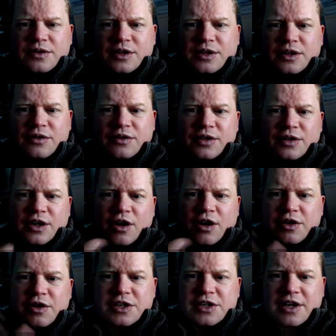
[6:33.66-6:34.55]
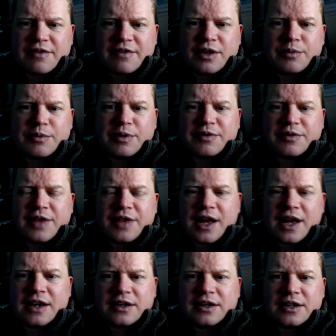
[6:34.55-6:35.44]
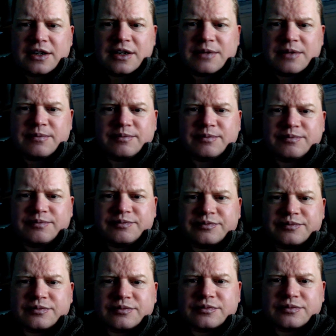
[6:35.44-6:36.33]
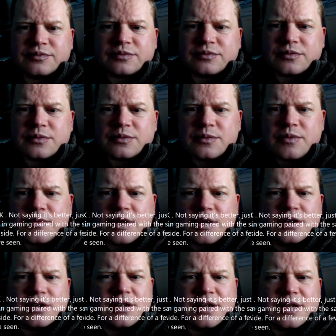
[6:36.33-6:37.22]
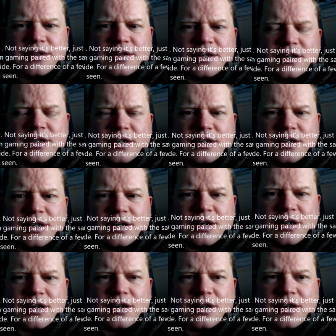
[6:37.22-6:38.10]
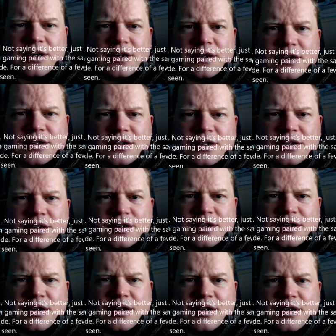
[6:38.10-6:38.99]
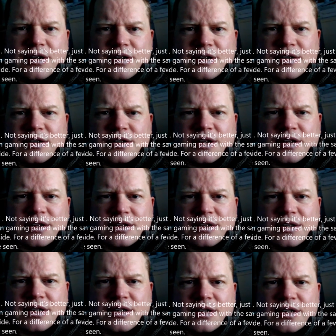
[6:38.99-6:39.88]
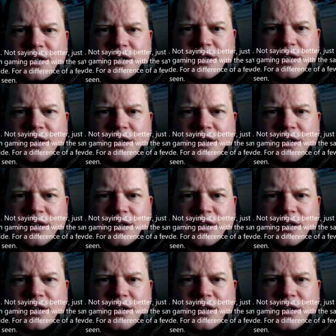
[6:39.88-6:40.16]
the the i7 above that. Um, is that the uh, is that the